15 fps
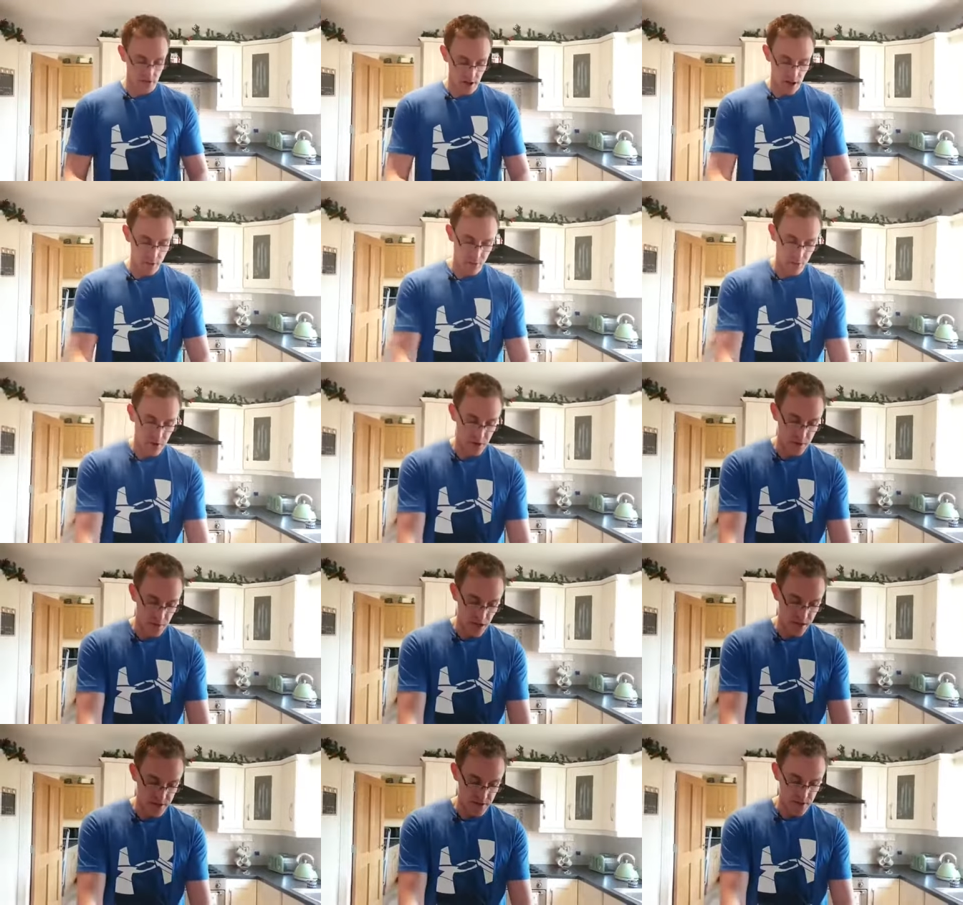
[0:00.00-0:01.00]
And if you think
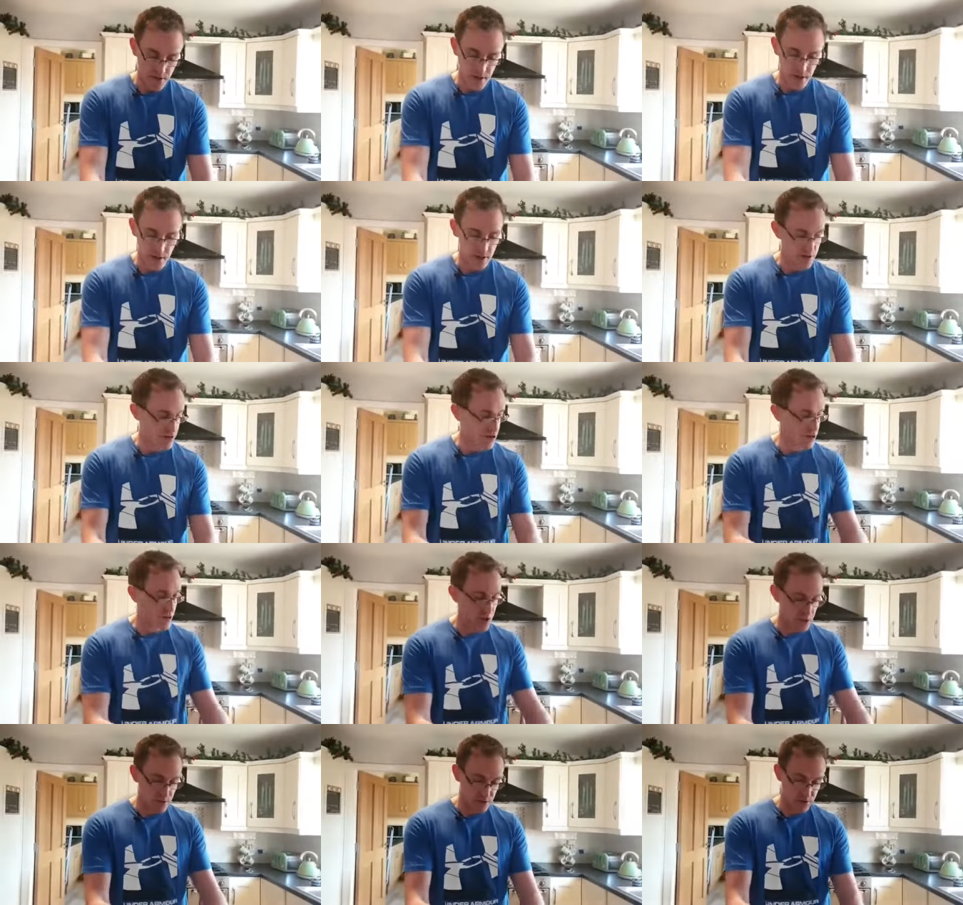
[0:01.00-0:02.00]
back to the
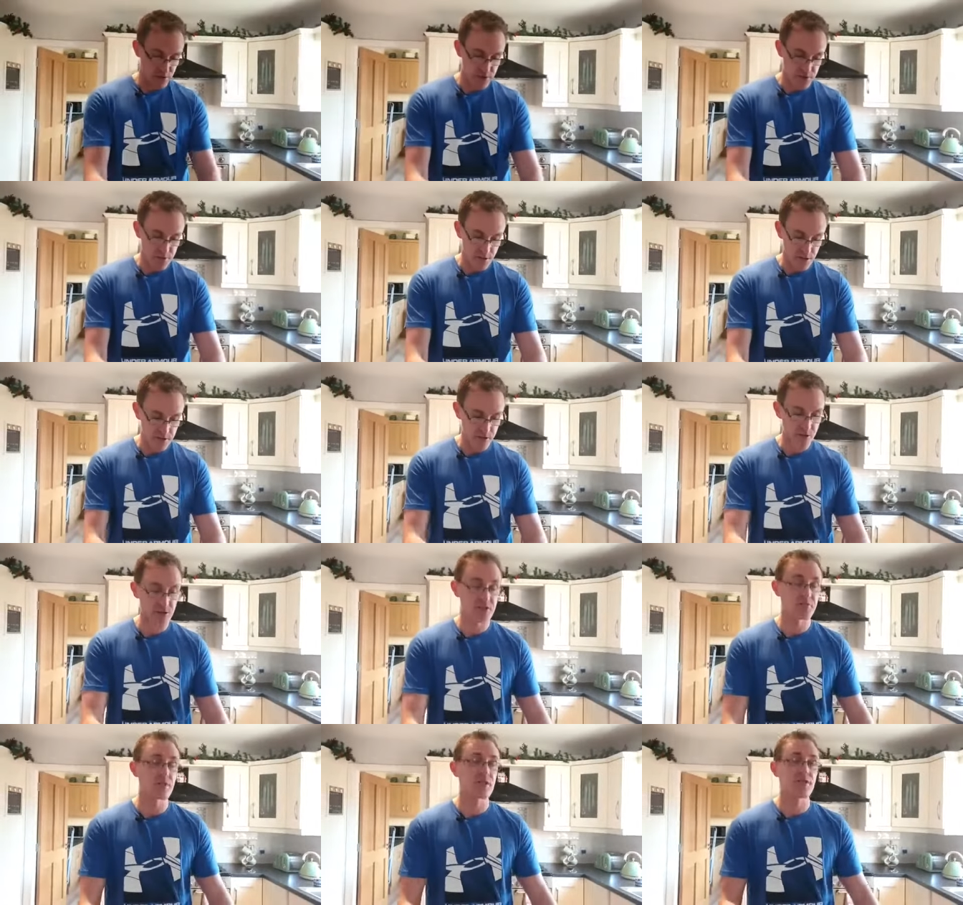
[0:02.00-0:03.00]
tuna with the crisp
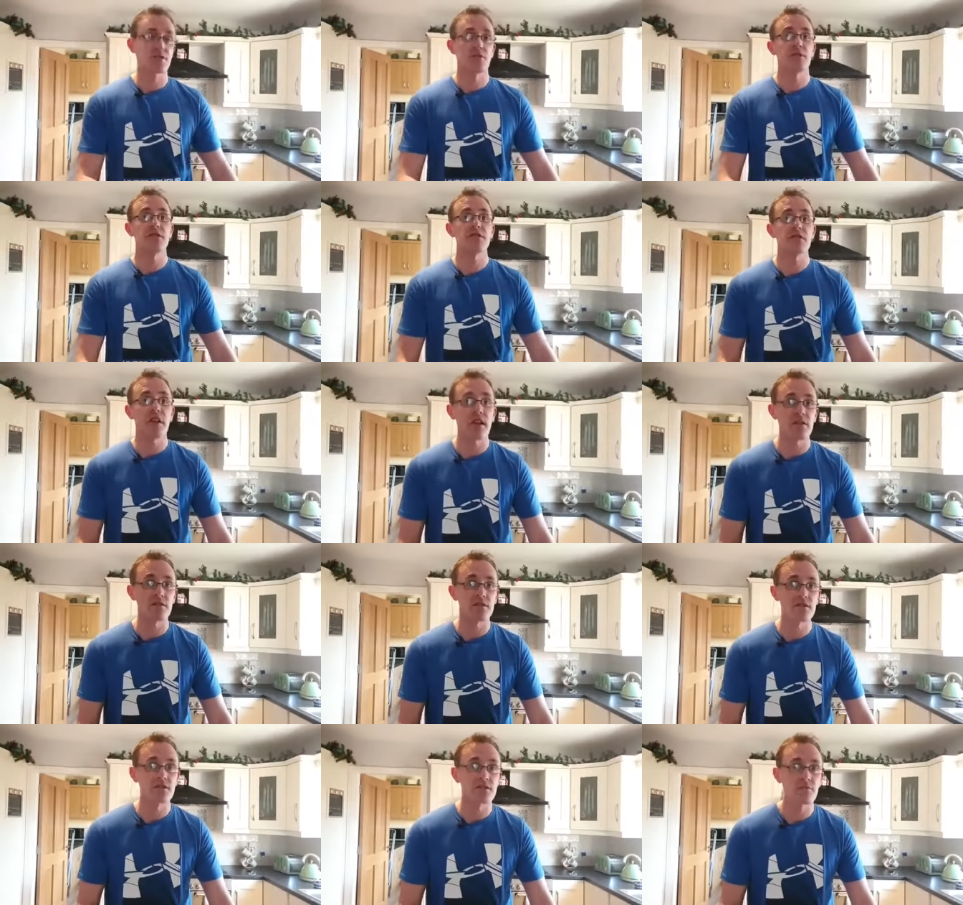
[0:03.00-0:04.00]
bread is 20
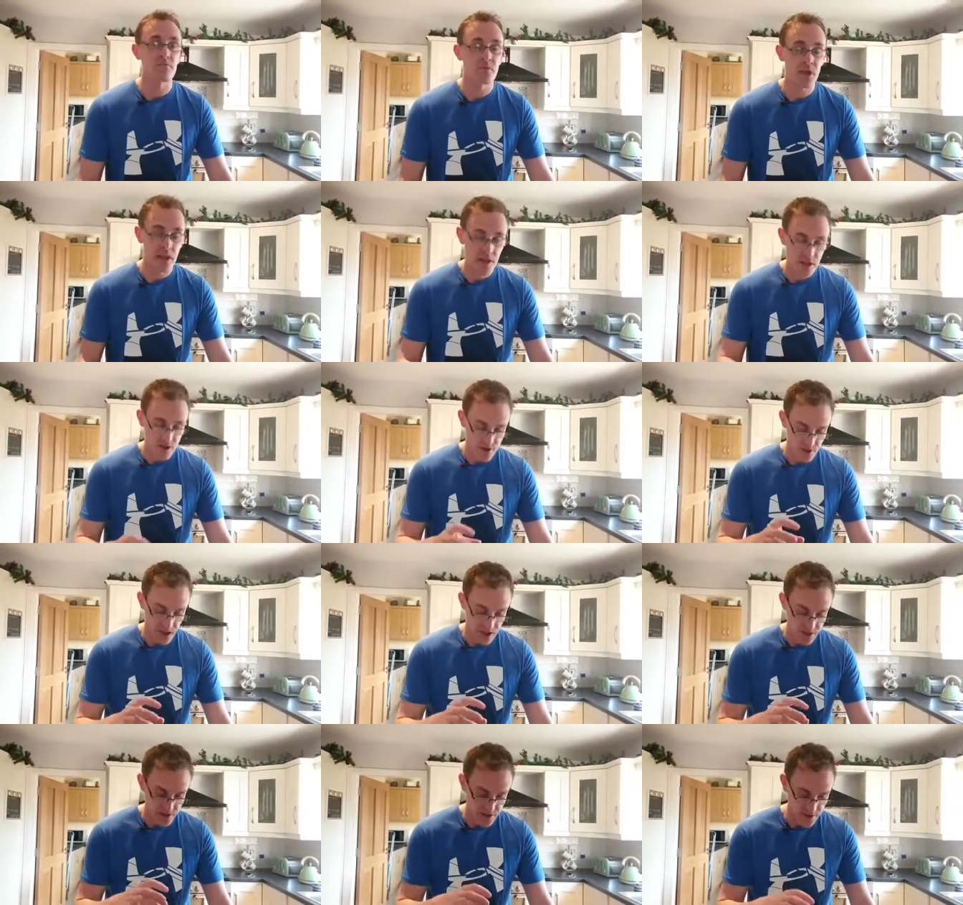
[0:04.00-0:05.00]
calories. So
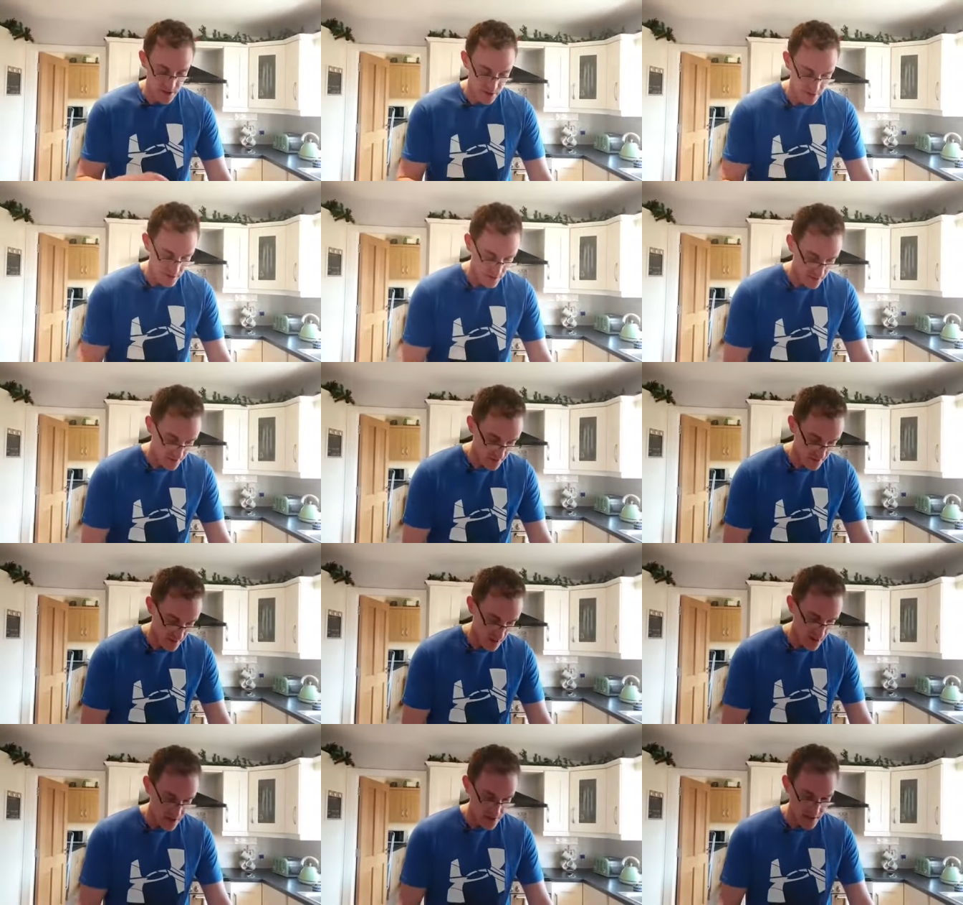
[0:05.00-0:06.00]
that's
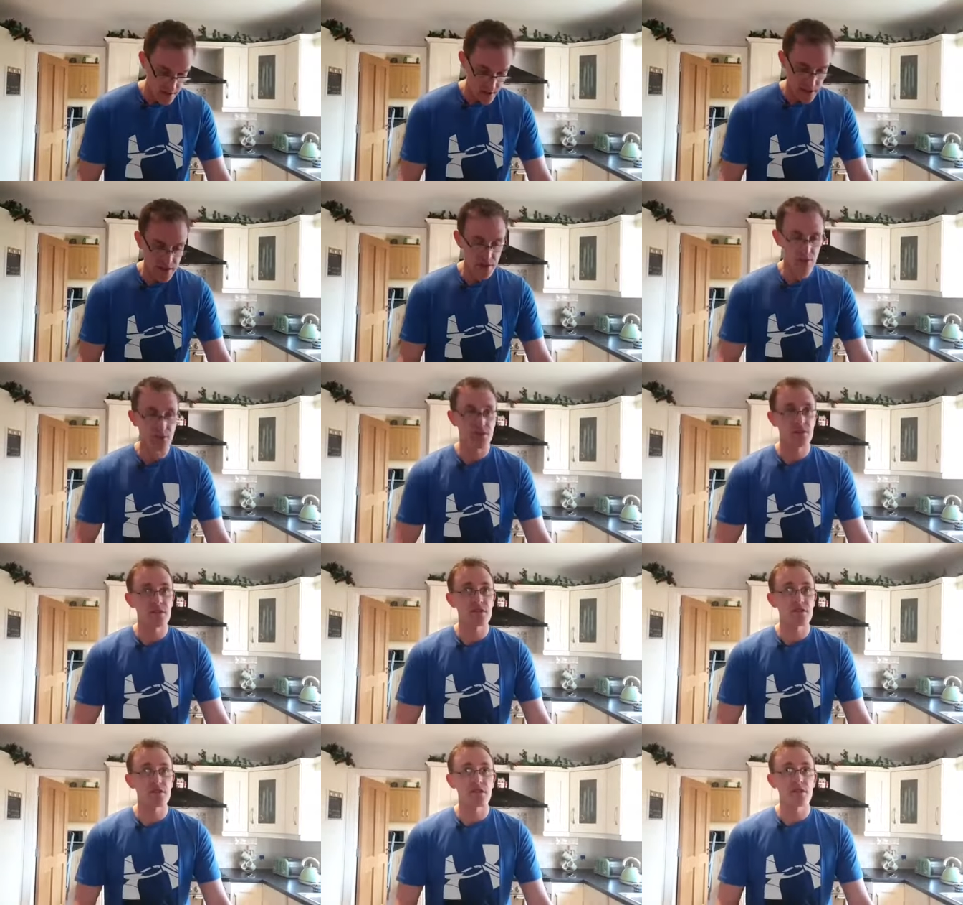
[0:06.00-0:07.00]
80, 80,
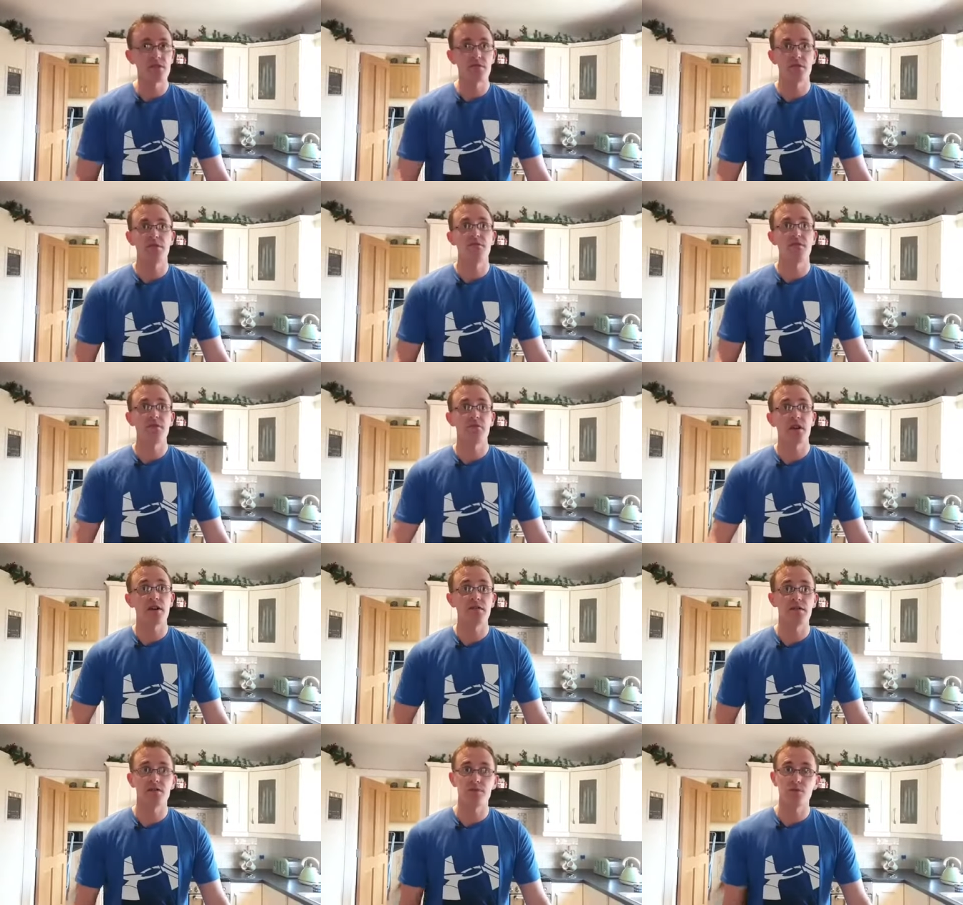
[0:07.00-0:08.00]
160, 20, 20,
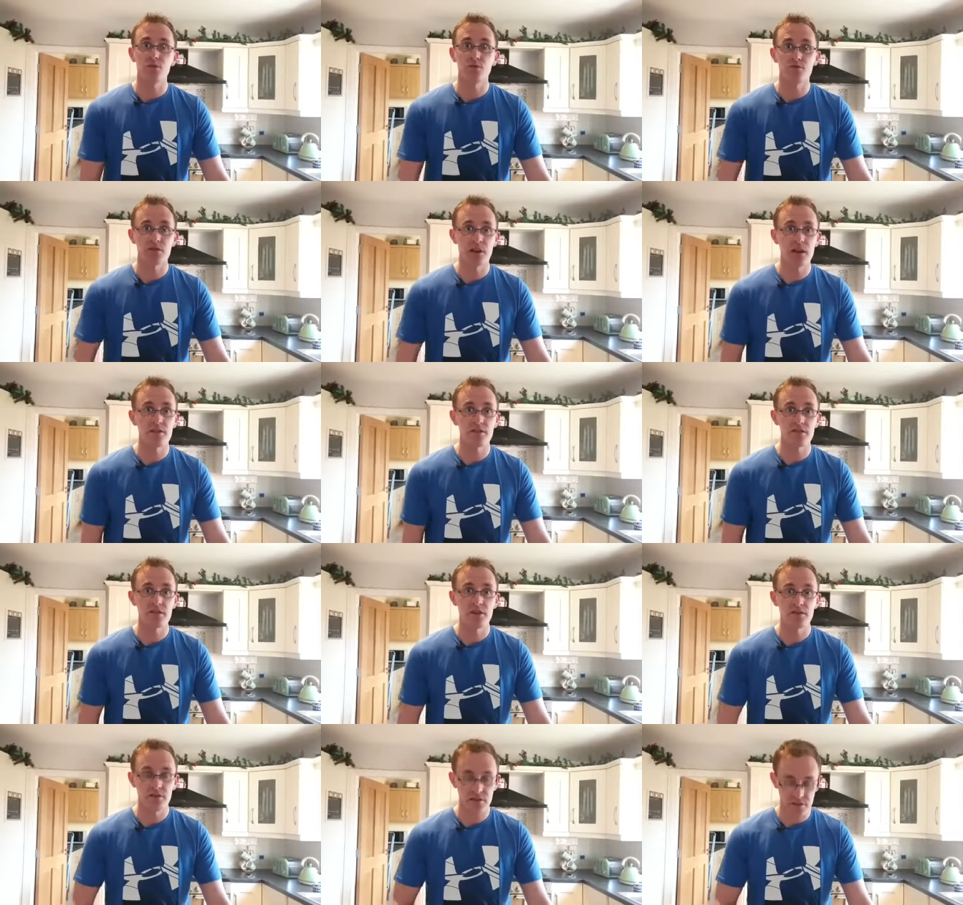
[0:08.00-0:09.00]
40, there's 200 calories
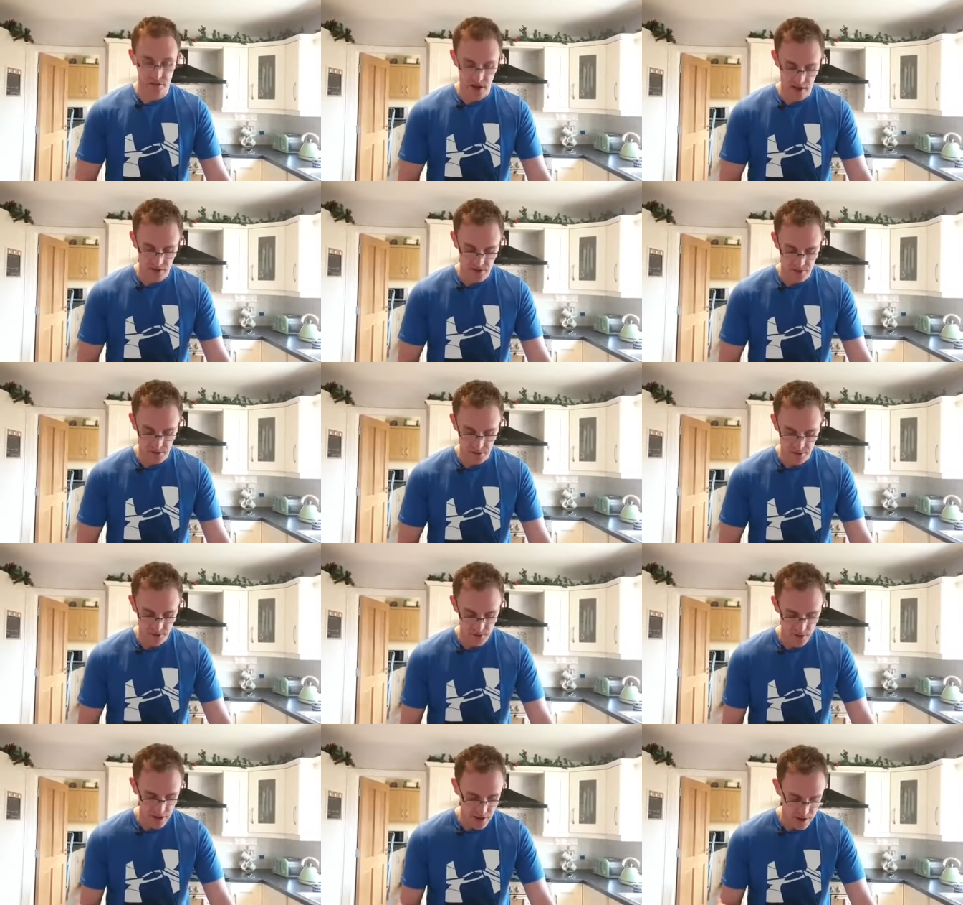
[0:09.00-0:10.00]
there for the snack as well,
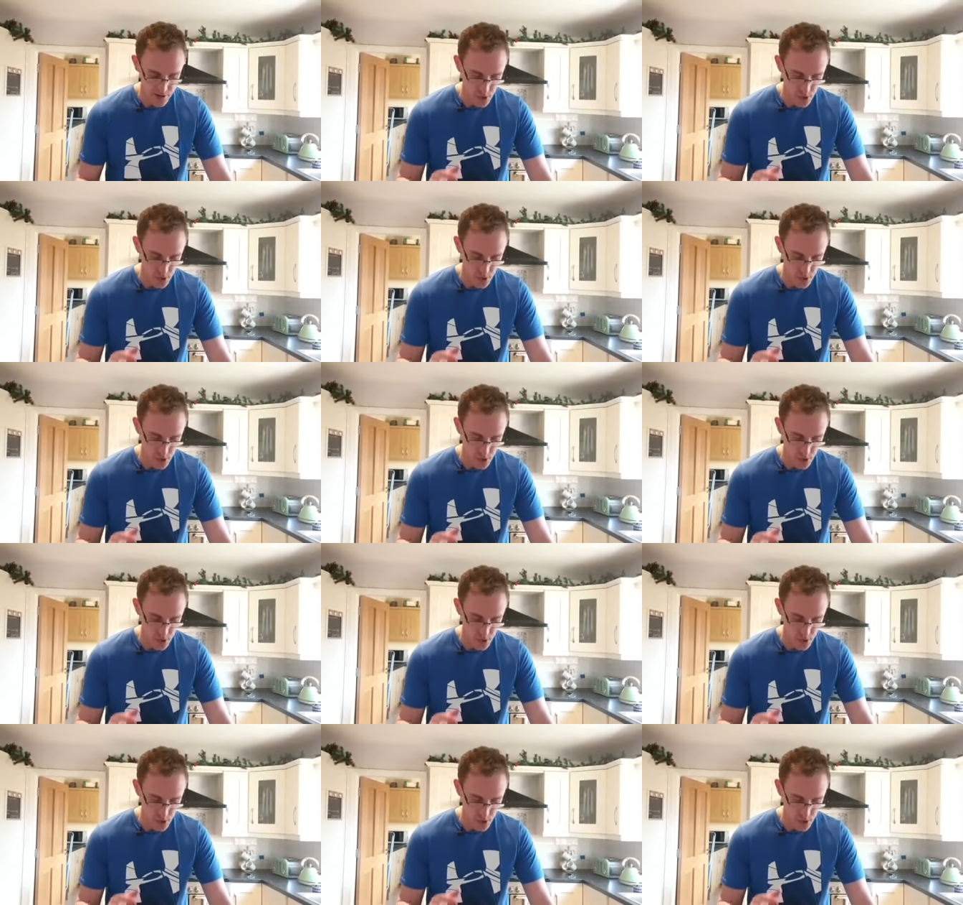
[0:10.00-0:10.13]
okay?